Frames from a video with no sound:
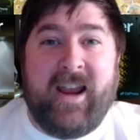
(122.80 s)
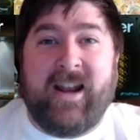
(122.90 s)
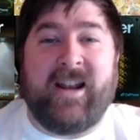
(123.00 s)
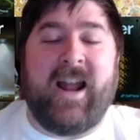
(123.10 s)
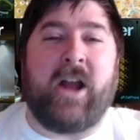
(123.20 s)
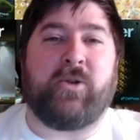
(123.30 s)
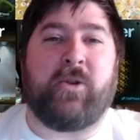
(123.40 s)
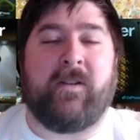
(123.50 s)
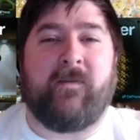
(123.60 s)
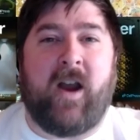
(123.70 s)
in a
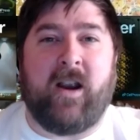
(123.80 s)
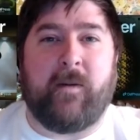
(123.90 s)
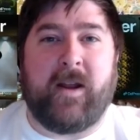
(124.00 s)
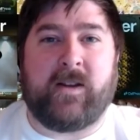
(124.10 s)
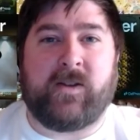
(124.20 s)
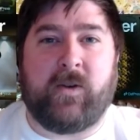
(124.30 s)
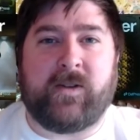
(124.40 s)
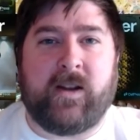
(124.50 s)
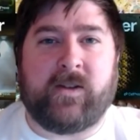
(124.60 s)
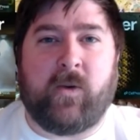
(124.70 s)
natural environment. So
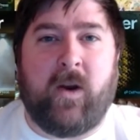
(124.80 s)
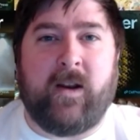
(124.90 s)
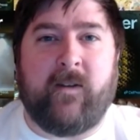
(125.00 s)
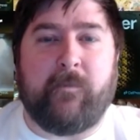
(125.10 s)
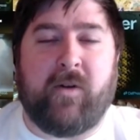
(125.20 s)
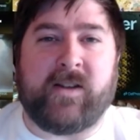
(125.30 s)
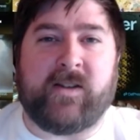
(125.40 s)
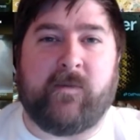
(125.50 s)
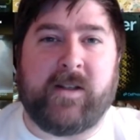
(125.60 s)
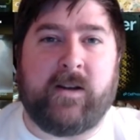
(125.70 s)
it's quite an
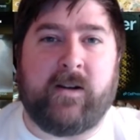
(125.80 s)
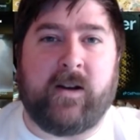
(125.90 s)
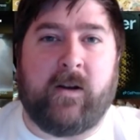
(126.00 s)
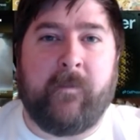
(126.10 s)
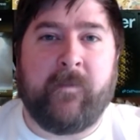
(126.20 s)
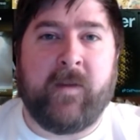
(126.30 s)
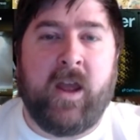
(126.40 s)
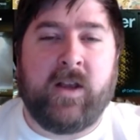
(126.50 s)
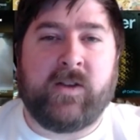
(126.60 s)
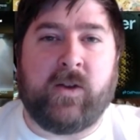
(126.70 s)
impressive material.
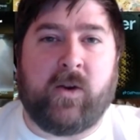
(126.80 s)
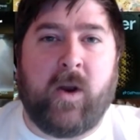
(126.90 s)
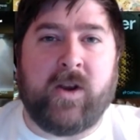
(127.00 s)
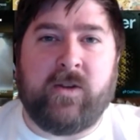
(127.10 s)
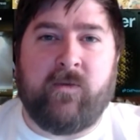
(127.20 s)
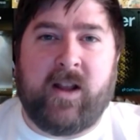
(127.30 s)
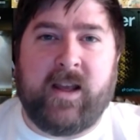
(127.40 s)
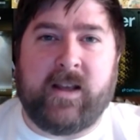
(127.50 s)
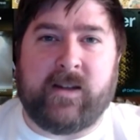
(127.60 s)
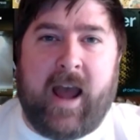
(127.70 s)
So the question
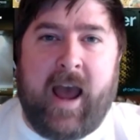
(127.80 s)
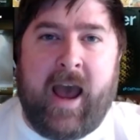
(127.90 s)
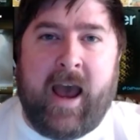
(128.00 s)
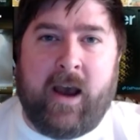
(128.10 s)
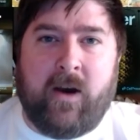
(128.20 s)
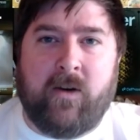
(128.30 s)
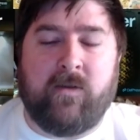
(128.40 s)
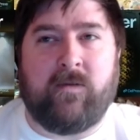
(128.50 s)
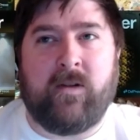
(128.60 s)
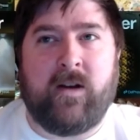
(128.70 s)
really isn't
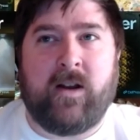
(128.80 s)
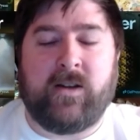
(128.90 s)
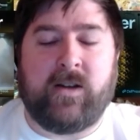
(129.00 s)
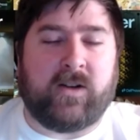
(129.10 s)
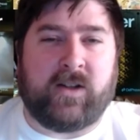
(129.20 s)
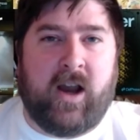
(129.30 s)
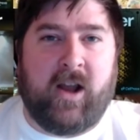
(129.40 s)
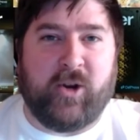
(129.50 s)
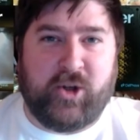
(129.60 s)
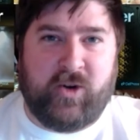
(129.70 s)
how
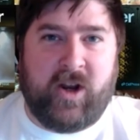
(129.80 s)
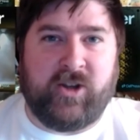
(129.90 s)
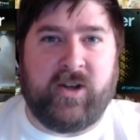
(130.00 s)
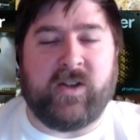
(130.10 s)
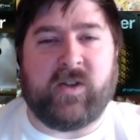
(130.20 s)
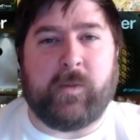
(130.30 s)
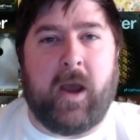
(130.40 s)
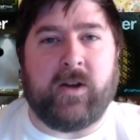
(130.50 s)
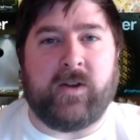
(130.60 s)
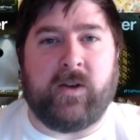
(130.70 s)
ductile or stretchy is
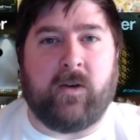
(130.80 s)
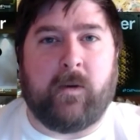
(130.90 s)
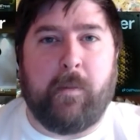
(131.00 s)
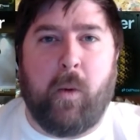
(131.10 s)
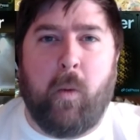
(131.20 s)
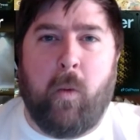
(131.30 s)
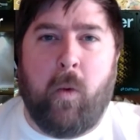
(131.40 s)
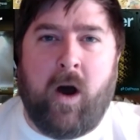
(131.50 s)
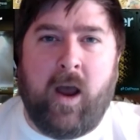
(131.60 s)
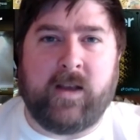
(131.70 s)
spider silk, but
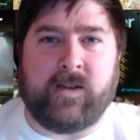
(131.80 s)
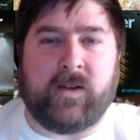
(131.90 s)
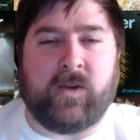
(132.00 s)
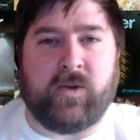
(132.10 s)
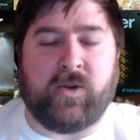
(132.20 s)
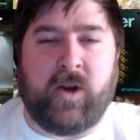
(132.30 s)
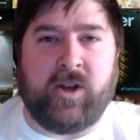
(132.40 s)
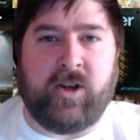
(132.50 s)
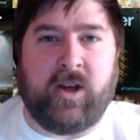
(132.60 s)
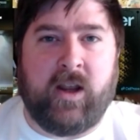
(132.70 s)
why is it so
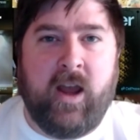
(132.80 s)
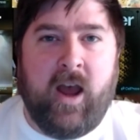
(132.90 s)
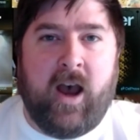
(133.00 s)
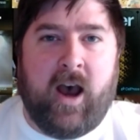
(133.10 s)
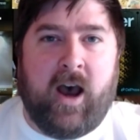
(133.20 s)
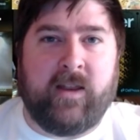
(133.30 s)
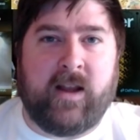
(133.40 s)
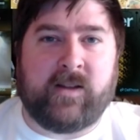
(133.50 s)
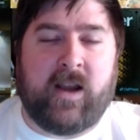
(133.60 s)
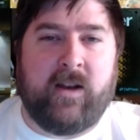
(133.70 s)
stretchy?
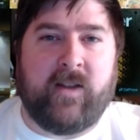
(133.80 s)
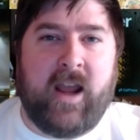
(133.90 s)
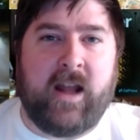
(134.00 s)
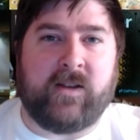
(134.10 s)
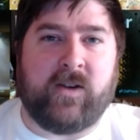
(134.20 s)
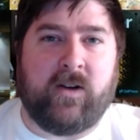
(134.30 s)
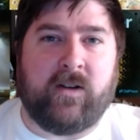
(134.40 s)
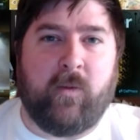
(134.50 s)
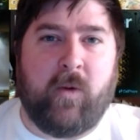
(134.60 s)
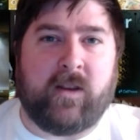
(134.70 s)
That's kind of the
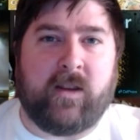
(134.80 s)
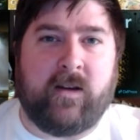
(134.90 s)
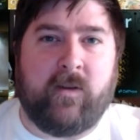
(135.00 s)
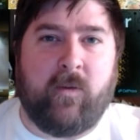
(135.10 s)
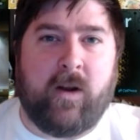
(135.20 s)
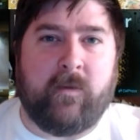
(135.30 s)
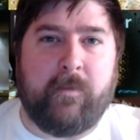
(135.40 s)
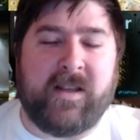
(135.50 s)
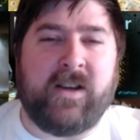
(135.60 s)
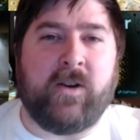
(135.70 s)
answer to what
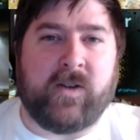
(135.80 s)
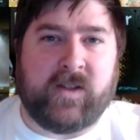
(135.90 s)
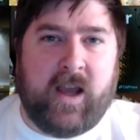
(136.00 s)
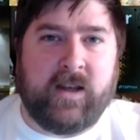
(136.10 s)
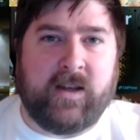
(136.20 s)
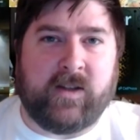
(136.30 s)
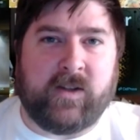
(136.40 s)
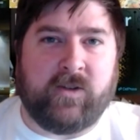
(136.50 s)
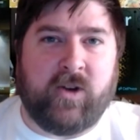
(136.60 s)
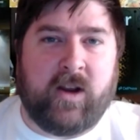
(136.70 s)
material
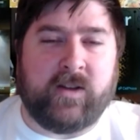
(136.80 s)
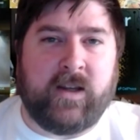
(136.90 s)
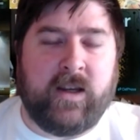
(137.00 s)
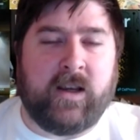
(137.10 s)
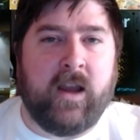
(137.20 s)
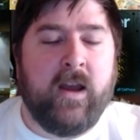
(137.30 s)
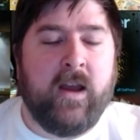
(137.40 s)
scientists are trying to seek.